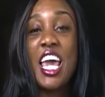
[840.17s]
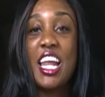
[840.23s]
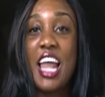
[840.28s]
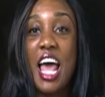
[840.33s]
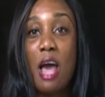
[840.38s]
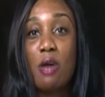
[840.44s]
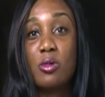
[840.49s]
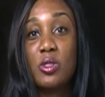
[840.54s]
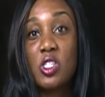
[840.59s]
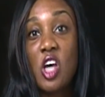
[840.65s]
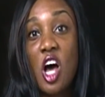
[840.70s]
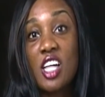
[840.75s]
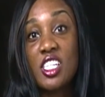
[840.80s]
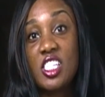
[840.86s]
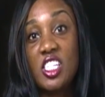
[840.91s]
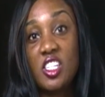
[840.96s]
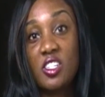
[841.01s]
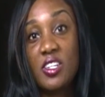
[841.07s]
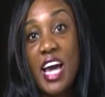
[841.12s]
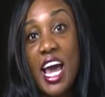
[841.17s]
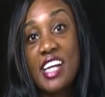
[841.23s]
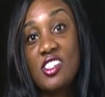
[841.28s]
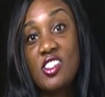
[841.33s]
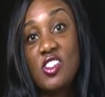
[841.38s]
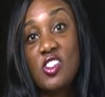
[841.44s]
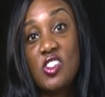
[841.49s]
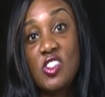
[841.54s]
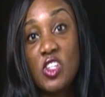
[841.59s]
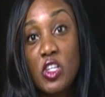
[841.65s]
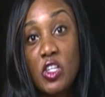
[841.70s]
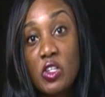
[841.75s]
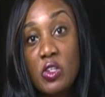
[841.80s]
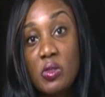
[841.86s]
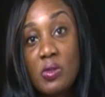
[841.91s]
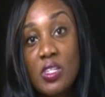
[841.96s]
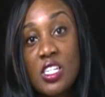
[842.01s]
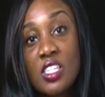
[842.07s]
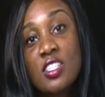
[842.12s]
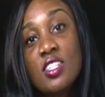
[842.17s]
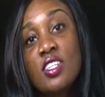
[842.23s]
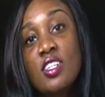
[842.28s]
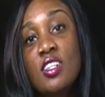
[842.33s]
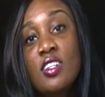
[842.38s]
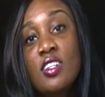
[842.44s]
and I will talk to you guys soon.